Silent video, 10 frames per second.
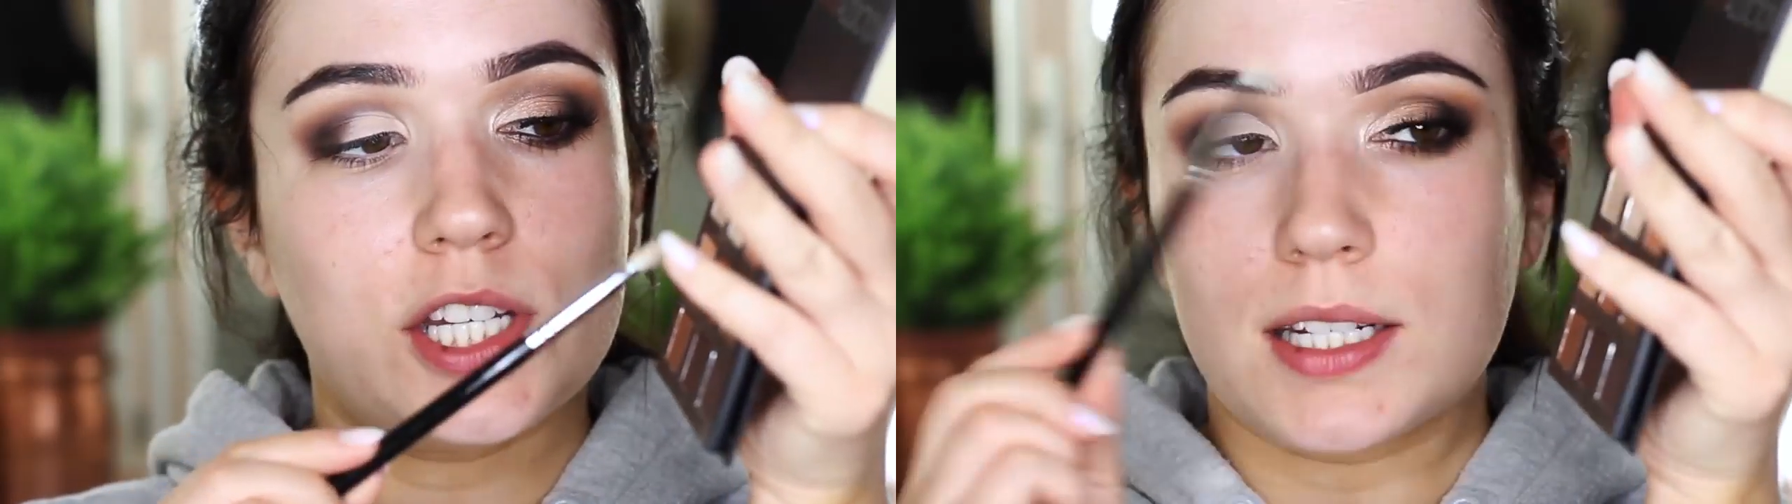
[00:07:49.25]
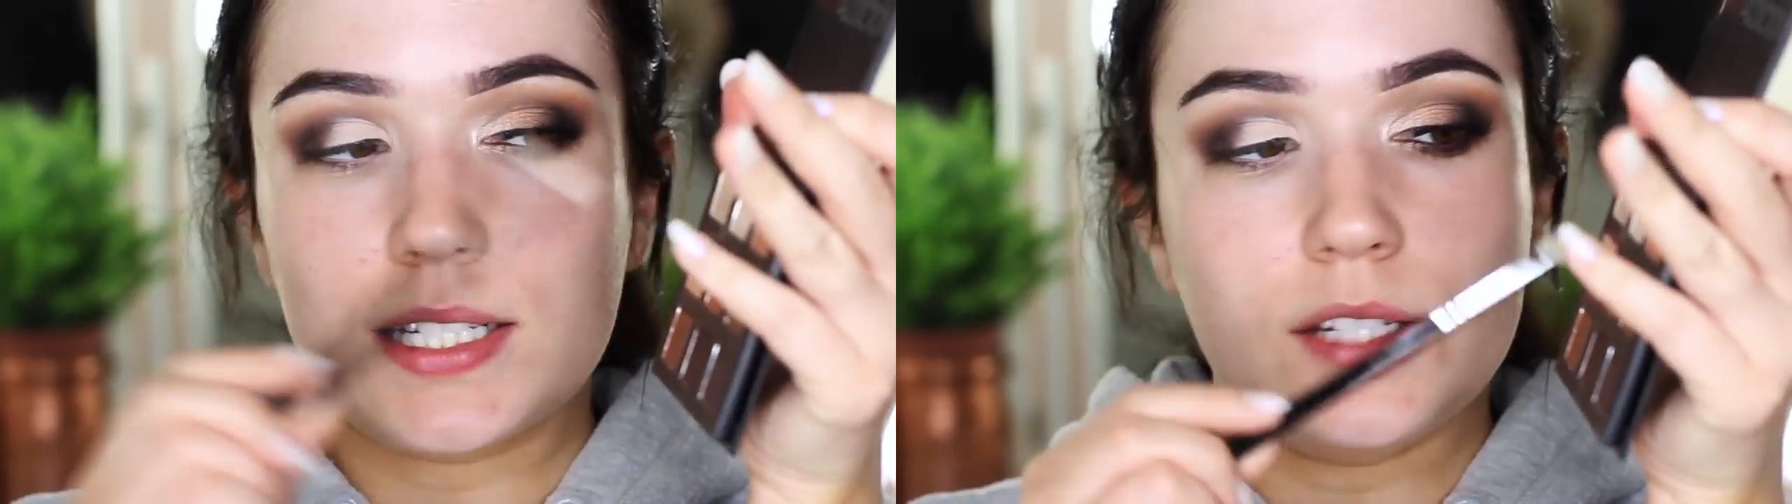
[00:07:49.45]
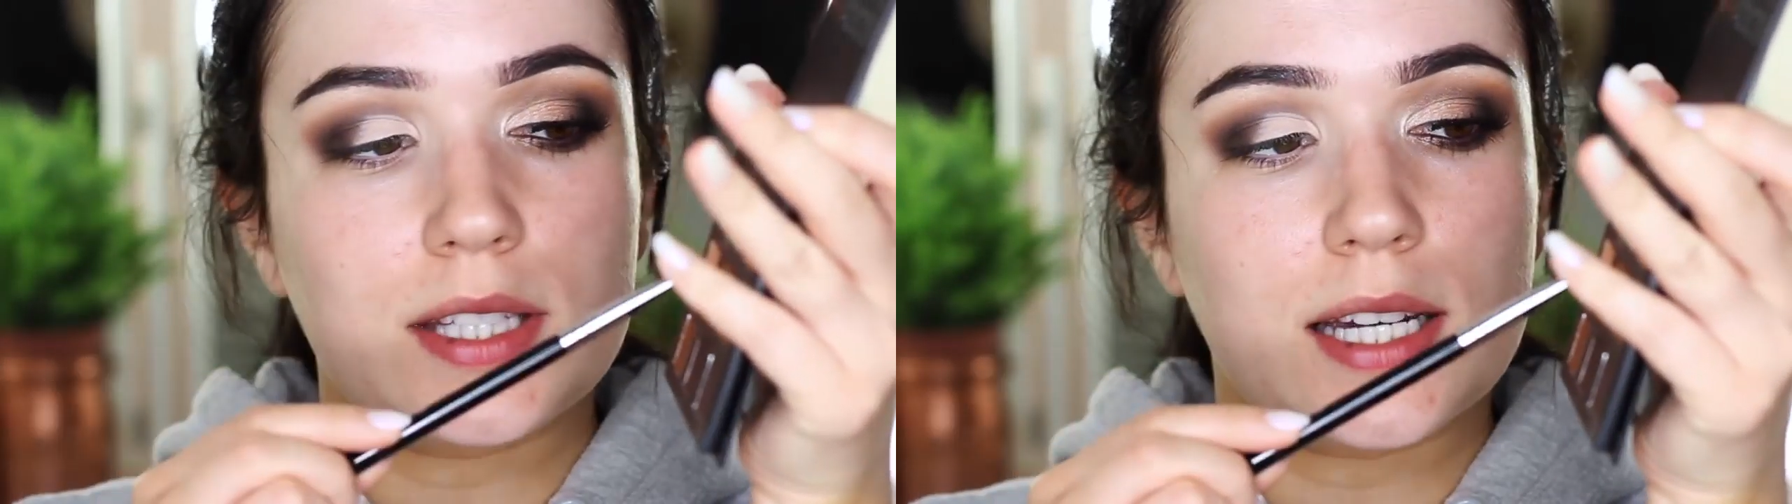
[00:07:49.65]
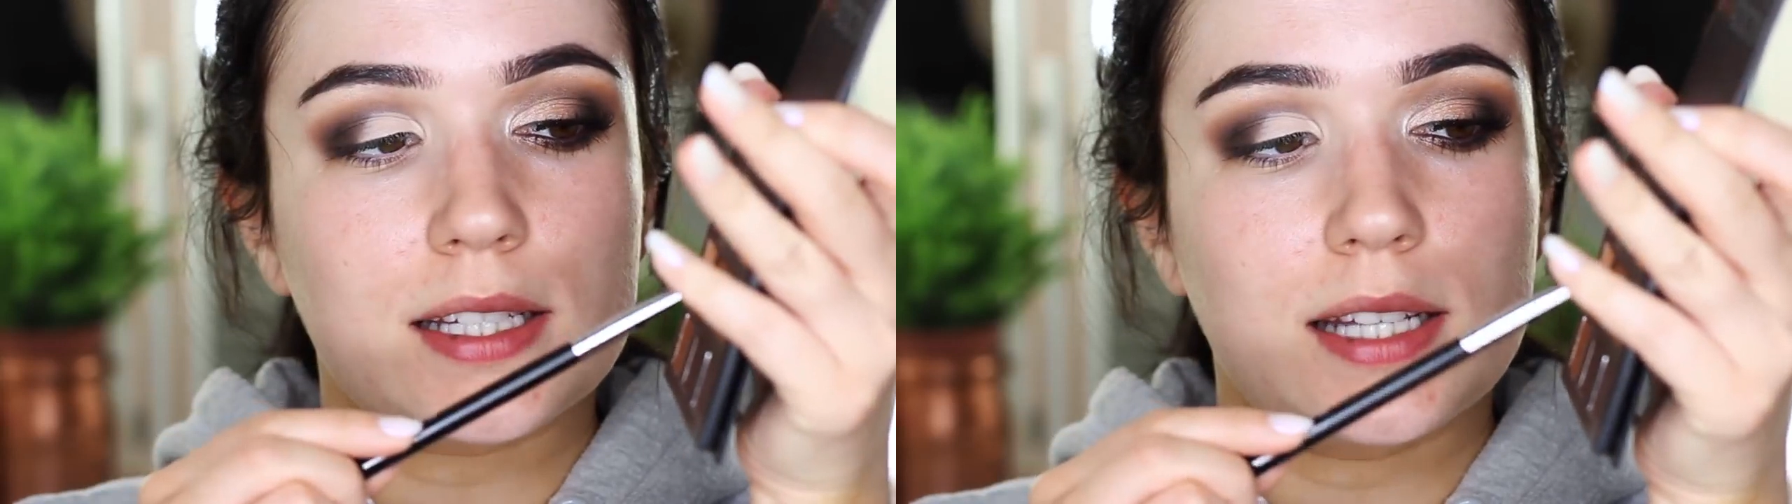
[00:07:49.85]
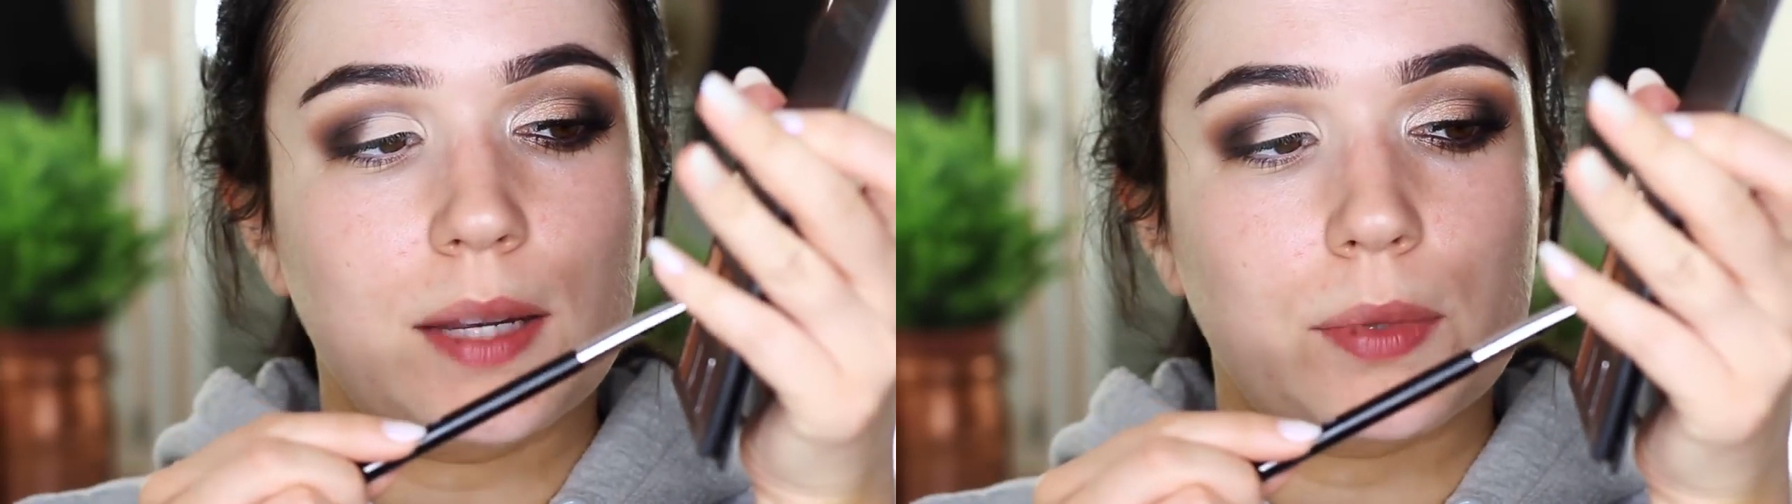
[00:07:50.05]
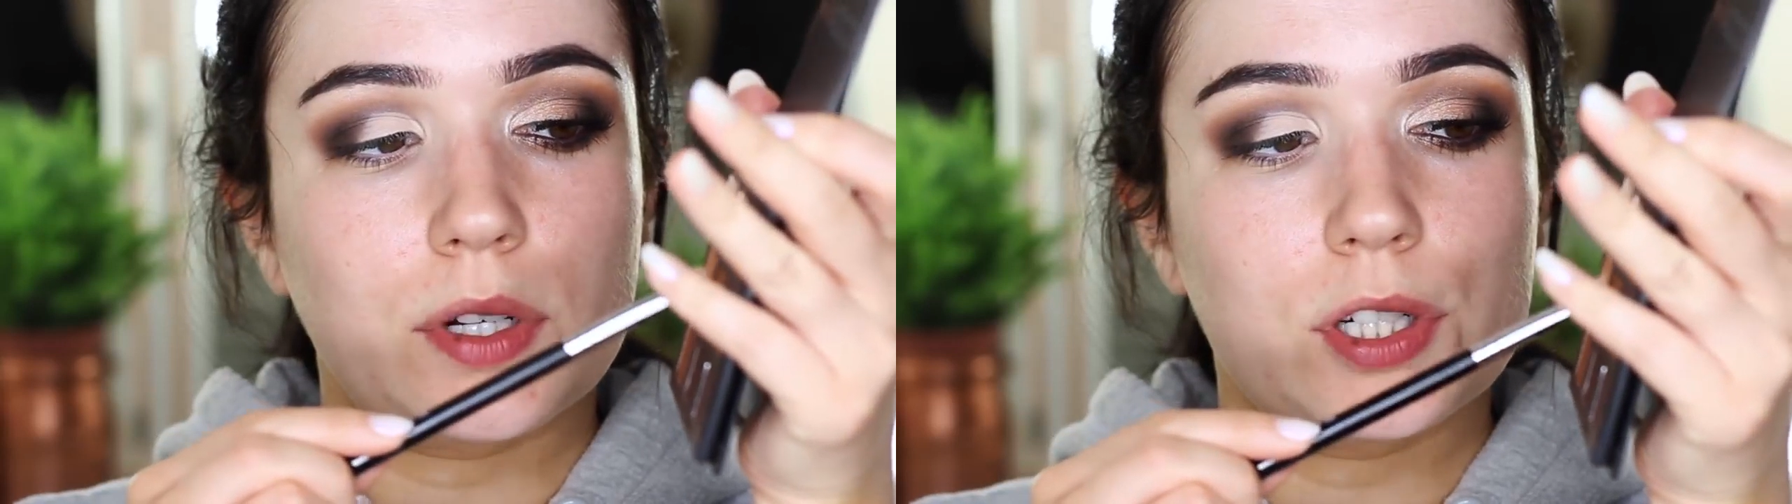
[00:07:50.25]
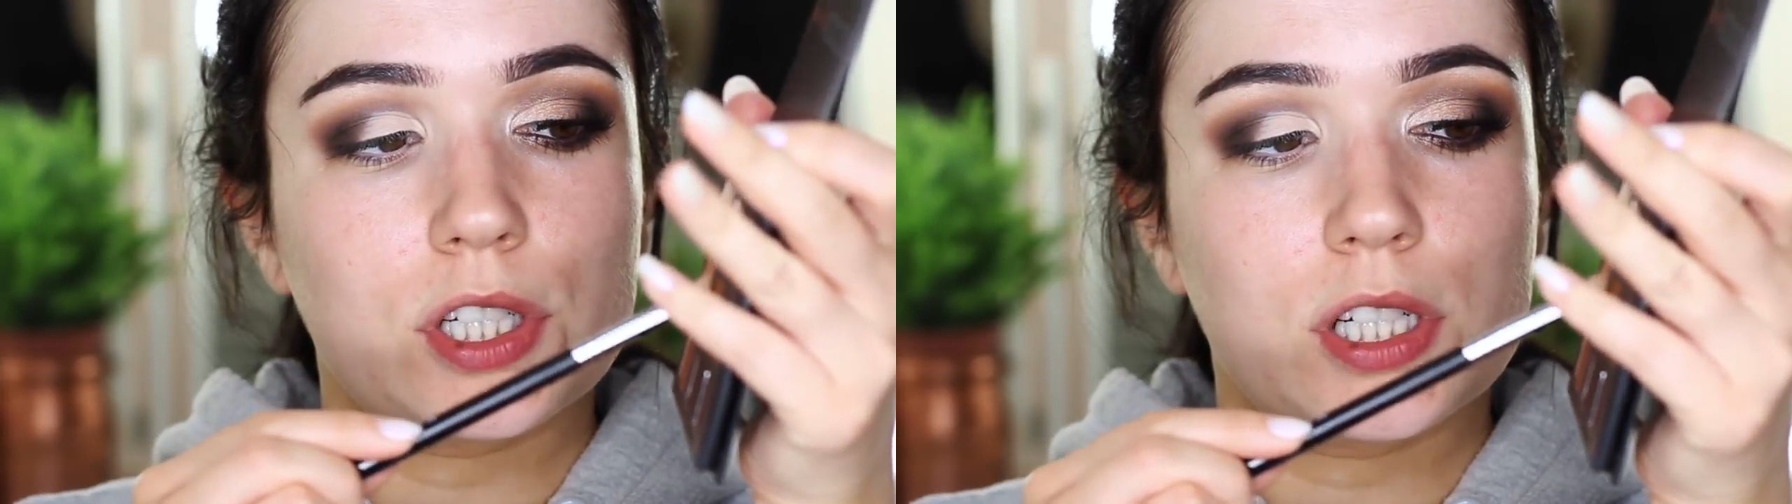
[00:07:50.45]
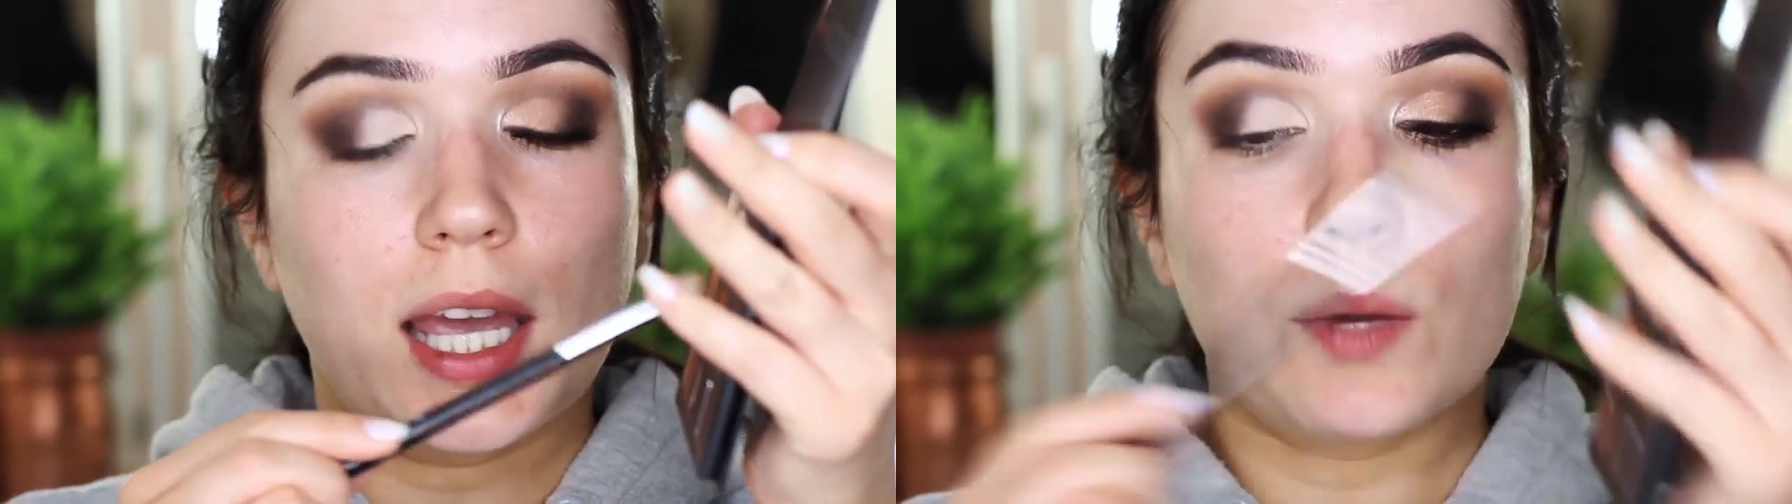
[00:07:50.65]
I'm going to use that same brush,